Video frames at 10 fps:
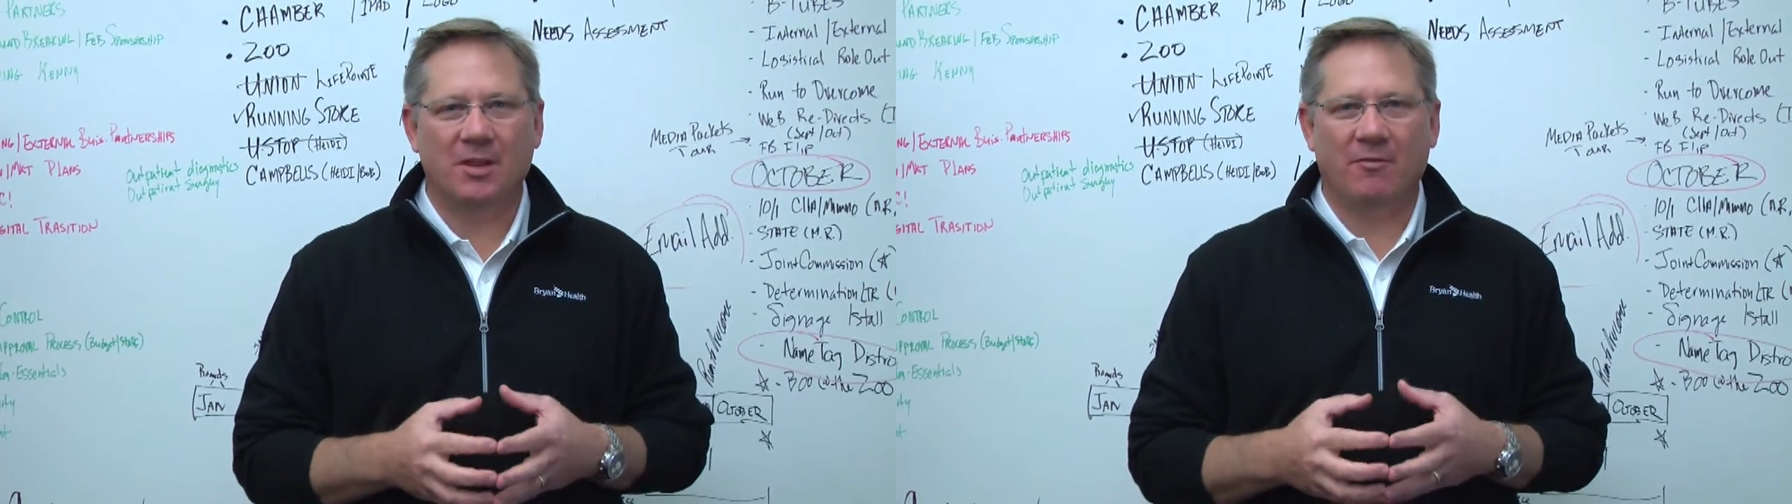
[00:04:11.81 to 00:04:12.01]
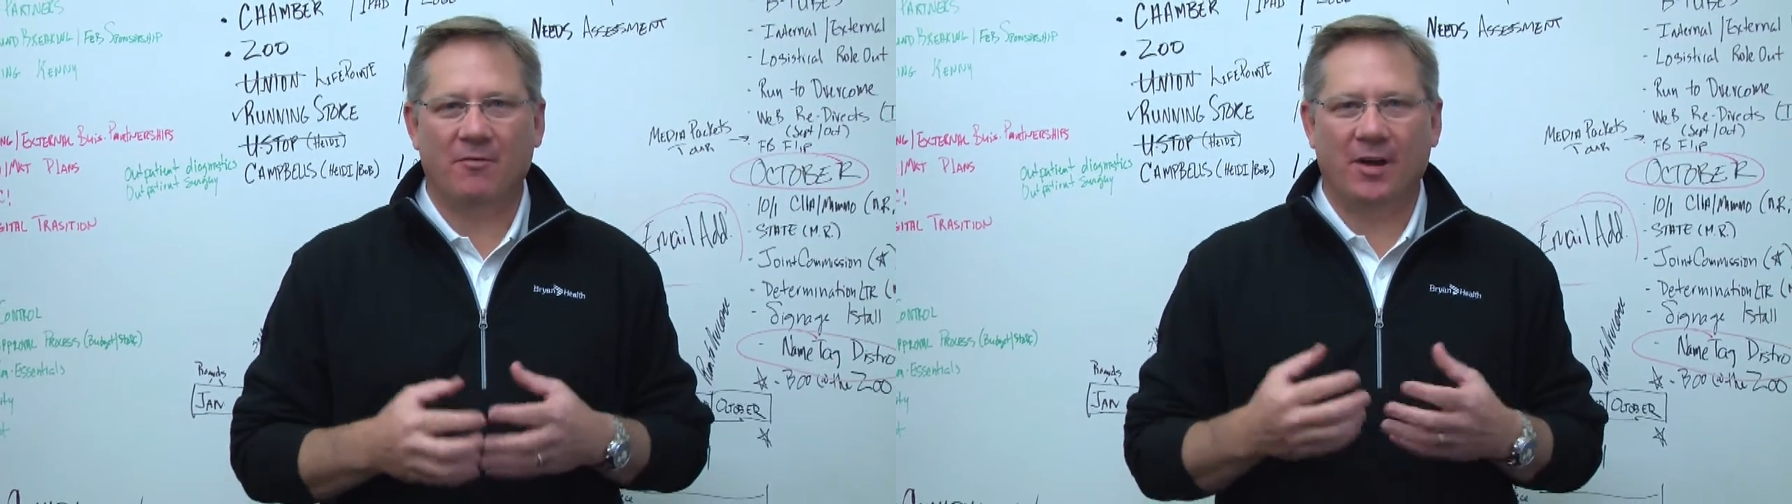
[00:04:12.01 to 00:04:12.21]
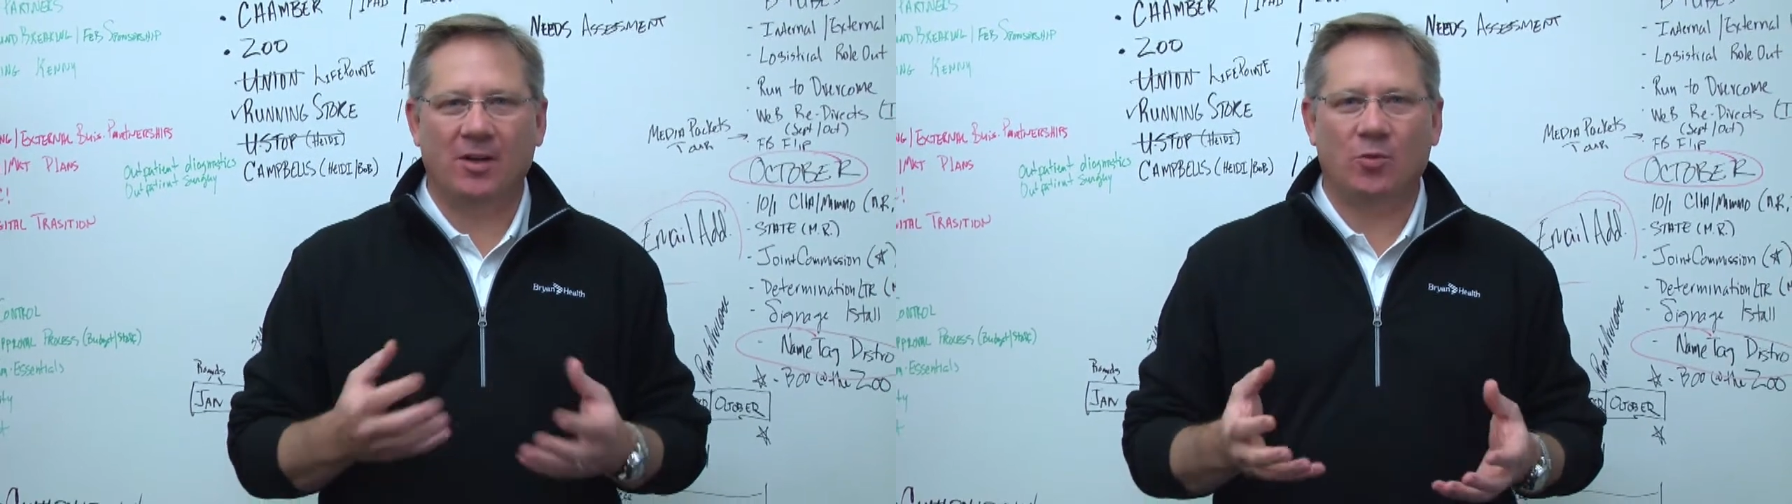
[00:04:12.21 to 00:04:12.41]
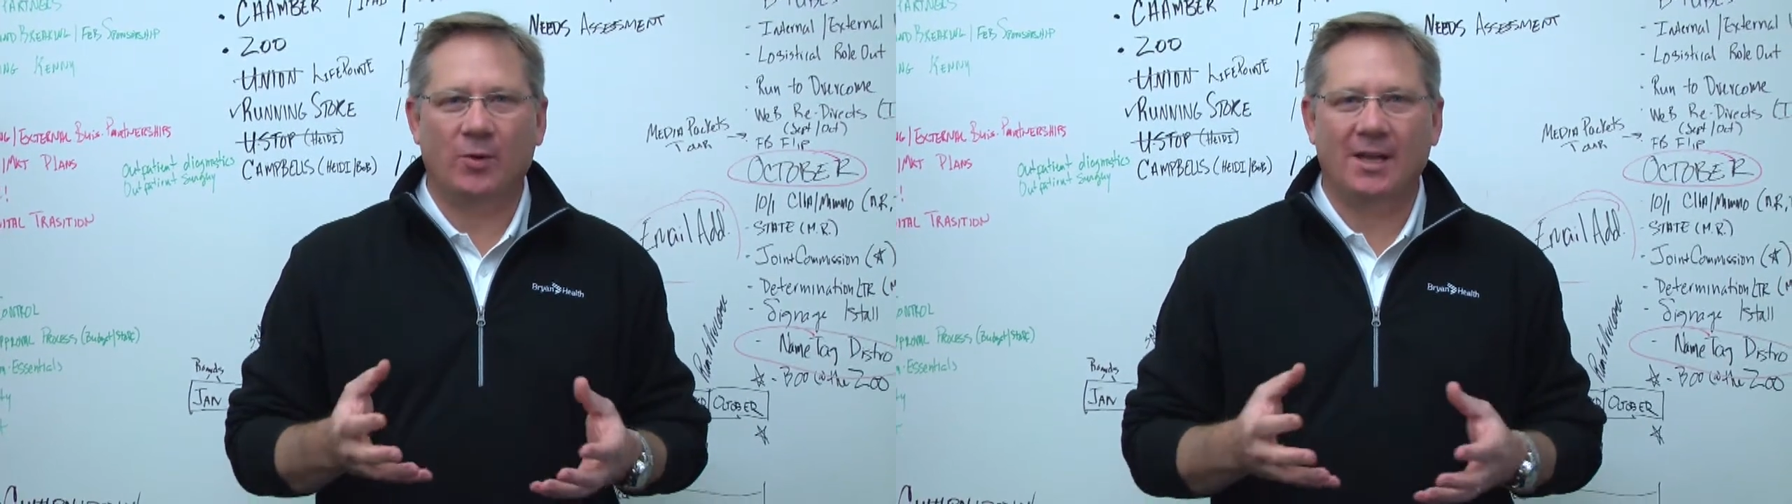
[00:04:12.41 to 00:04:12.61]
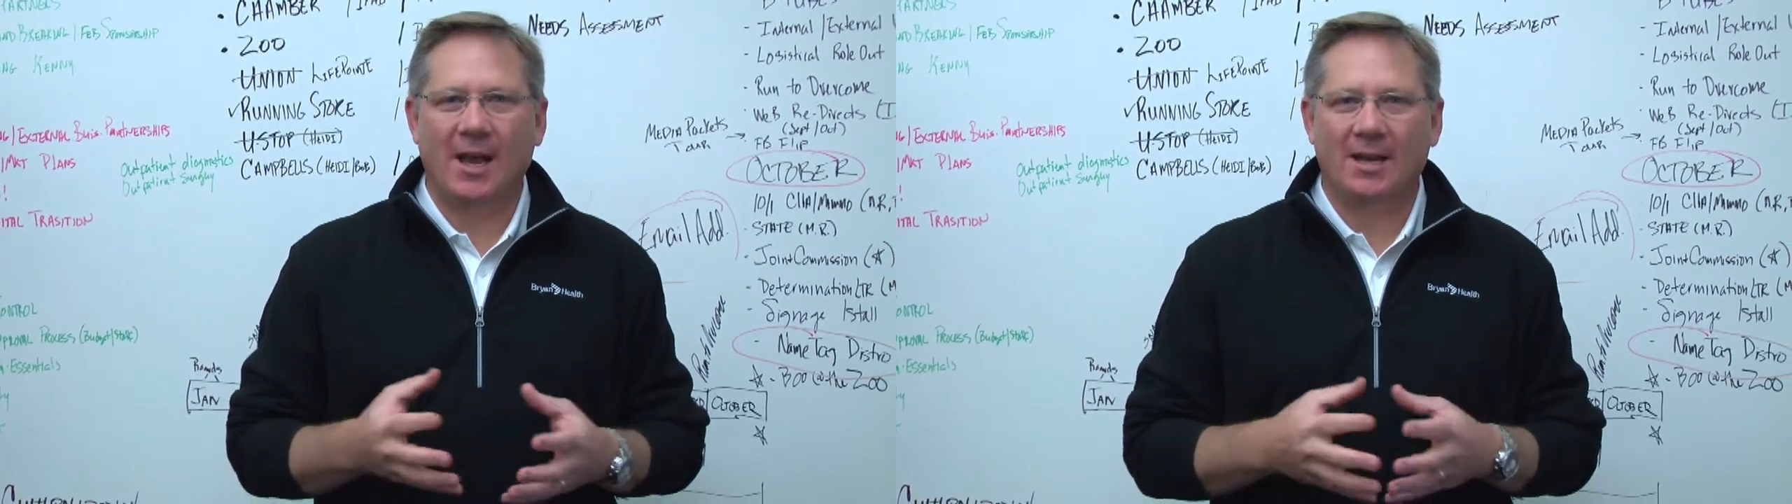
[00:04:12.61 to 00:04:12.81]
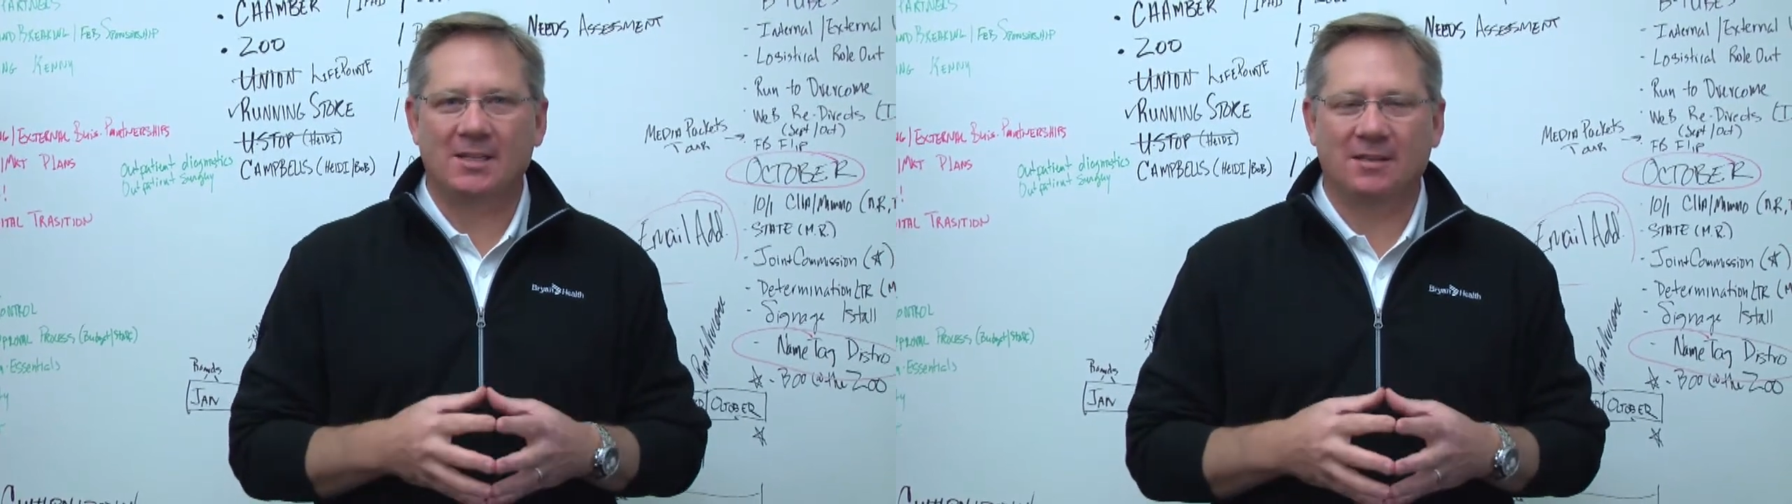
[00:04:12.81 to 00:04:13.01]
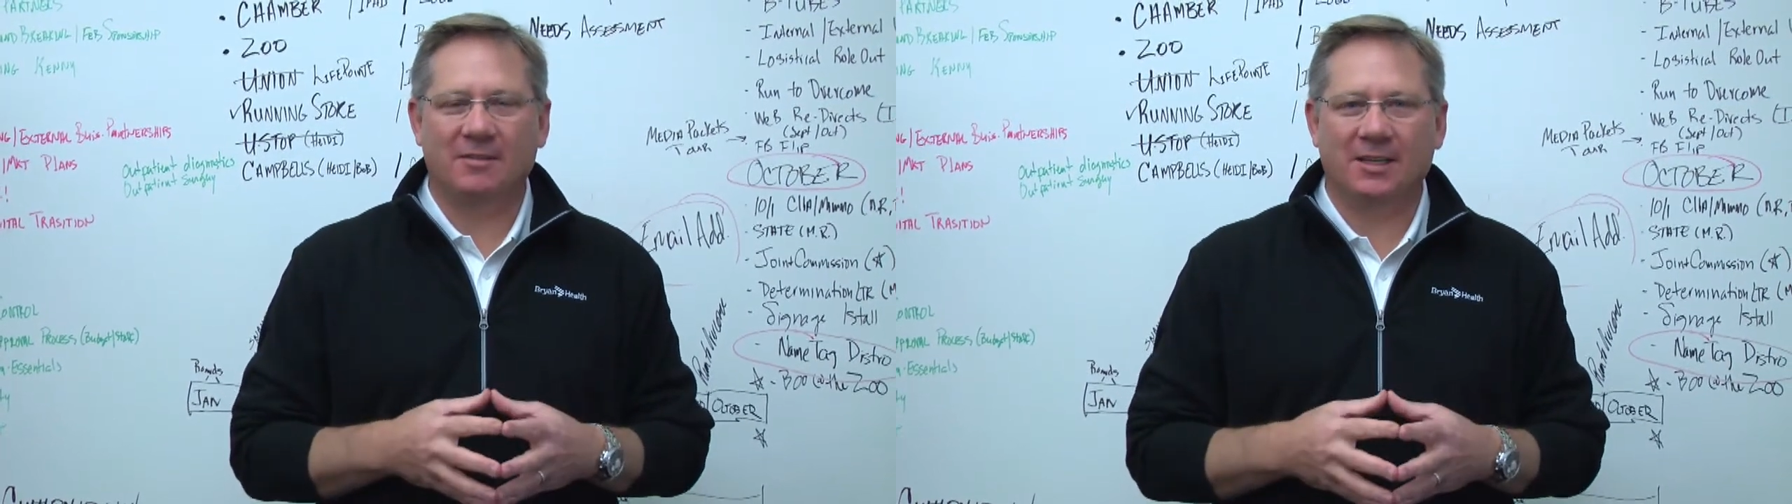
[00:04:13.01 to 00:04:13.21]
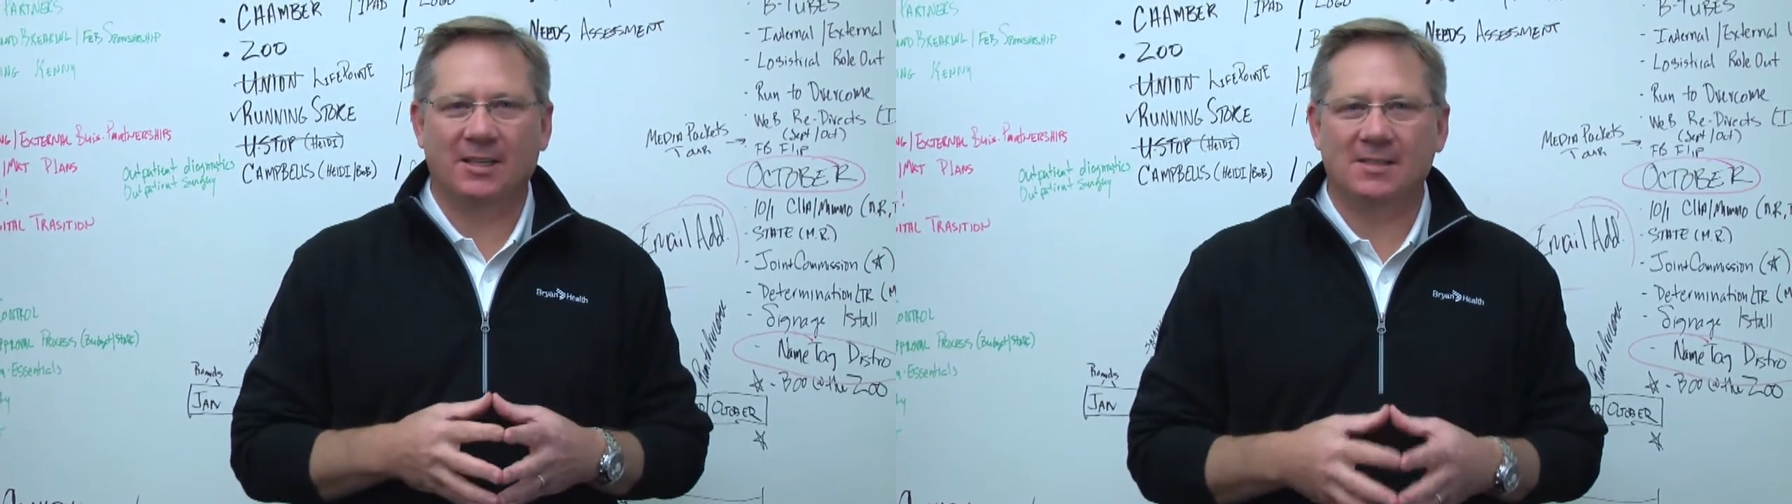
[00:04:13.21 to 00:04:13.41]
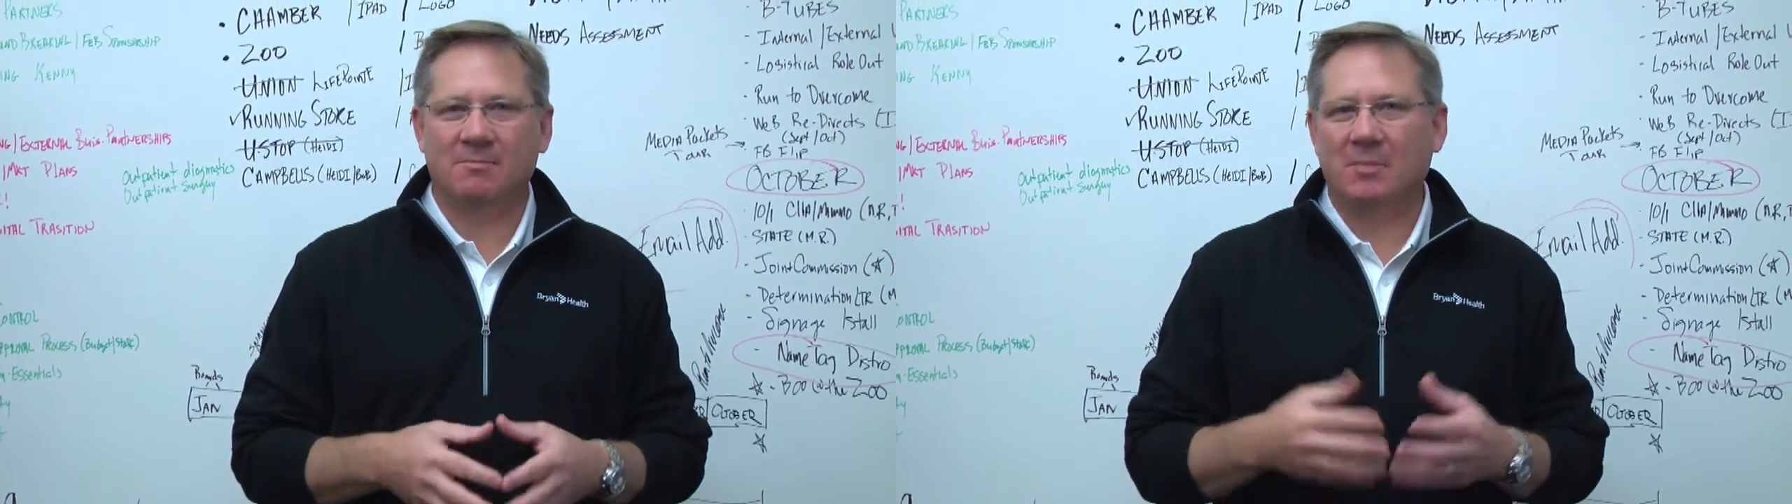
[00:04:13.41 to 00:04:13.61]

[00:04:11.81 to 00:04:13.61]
the final week activities,